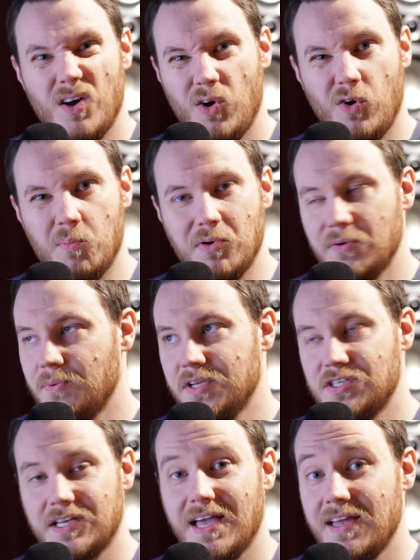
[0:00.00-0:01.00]
hub,
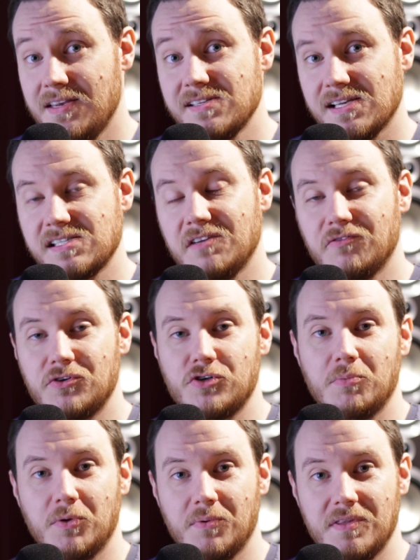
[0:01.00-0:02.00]
which again is asking for
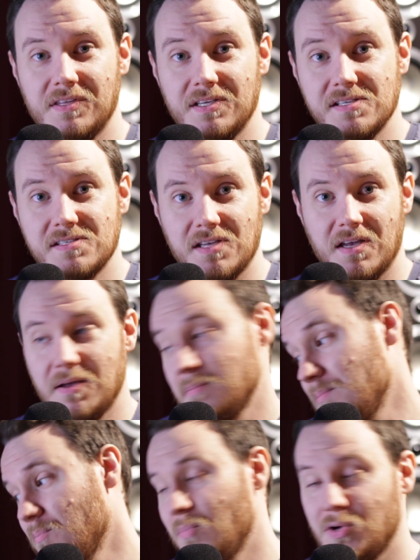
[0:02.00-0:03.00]
trouble with these
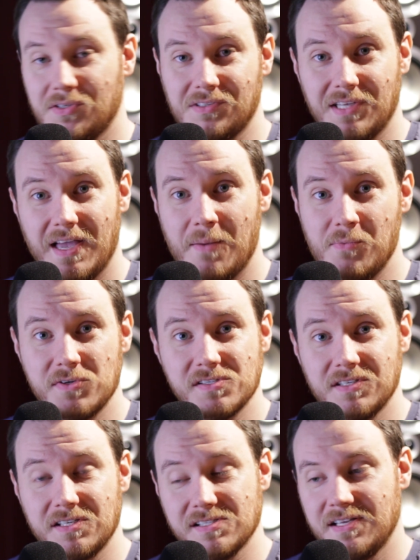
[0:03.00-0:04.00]
modern cameras
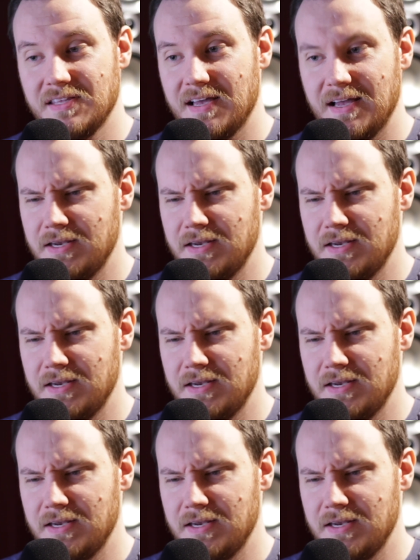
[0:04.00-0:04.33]
and things like that.